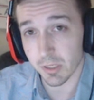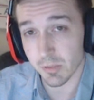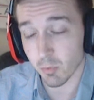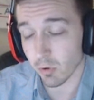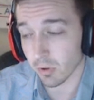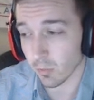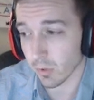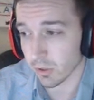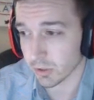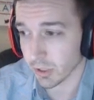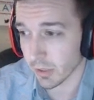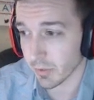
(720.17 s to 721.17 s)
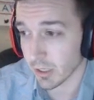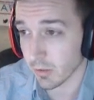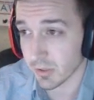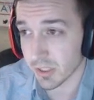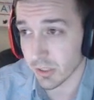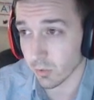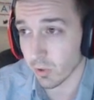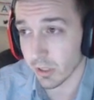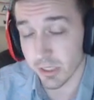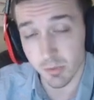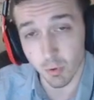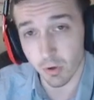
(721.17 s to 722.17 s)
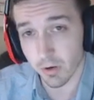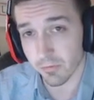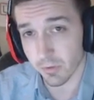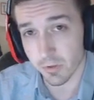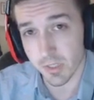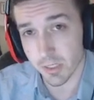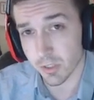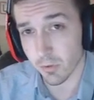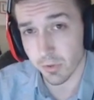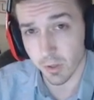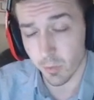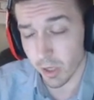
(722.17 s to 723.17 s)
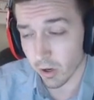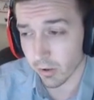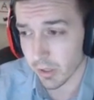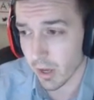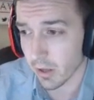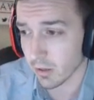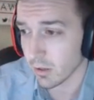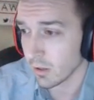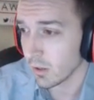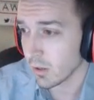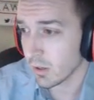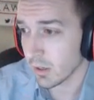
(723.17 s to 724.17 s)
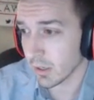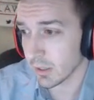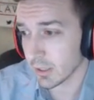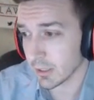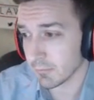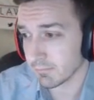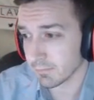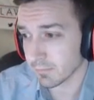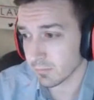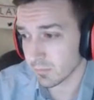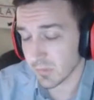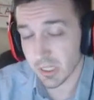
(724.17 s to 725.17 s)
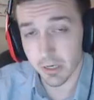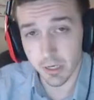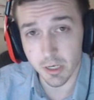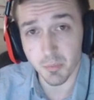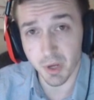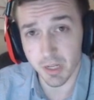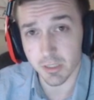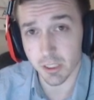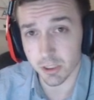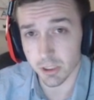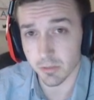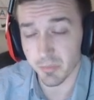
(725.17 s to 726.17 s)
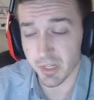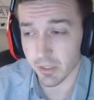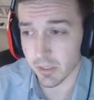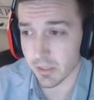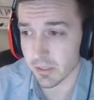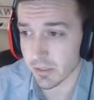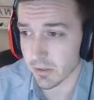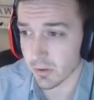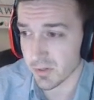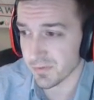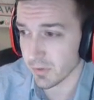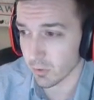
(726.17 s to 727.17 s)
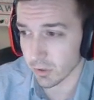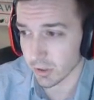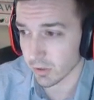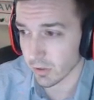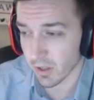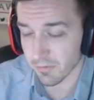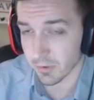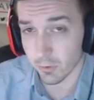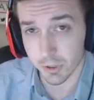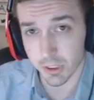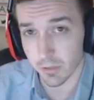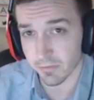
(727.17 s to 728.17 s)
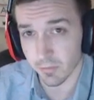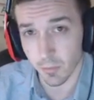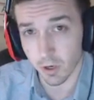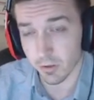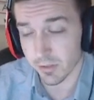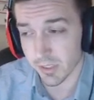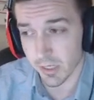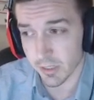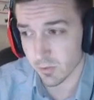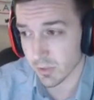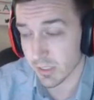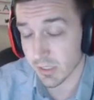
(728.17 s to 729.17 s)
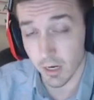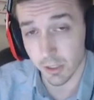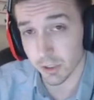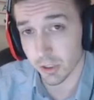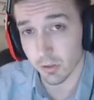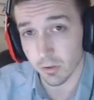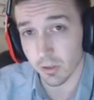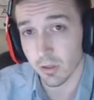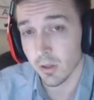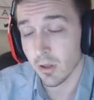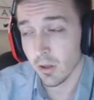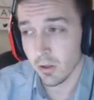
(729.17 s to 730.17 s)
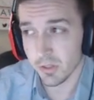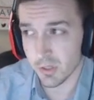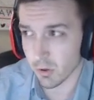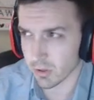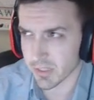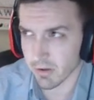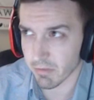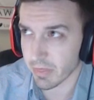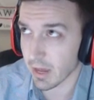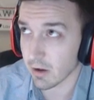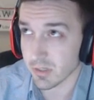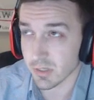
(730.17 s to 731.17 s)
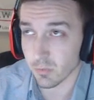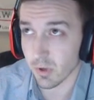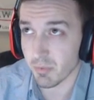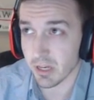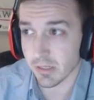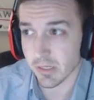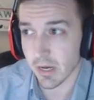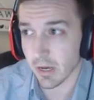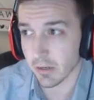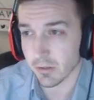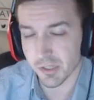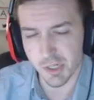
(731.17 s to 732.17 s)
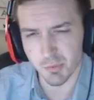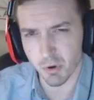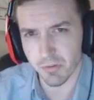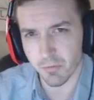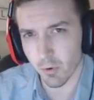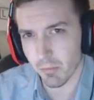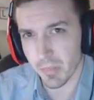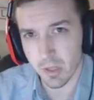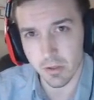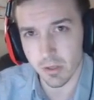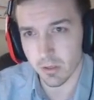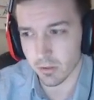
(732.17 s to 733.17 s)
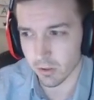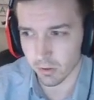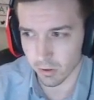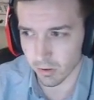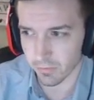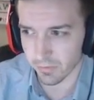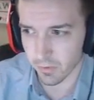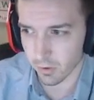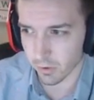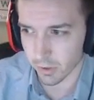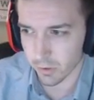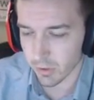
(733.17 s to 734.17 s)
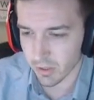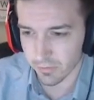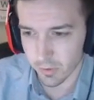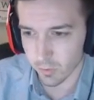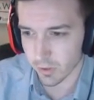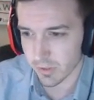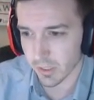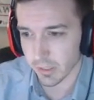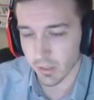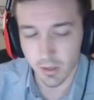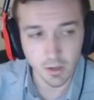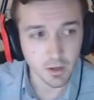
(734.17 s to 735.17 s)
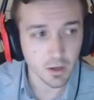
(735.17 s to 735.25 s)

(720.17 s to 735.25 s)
esport. We are trying to become a tier one esport. And for those that don't think we are yet, um, you need to pay attention, because those viewers, that viewership from R L C S was not a joke. two hundred seven thousand we peaked at, two point four million concurrent or unique viewers. Like,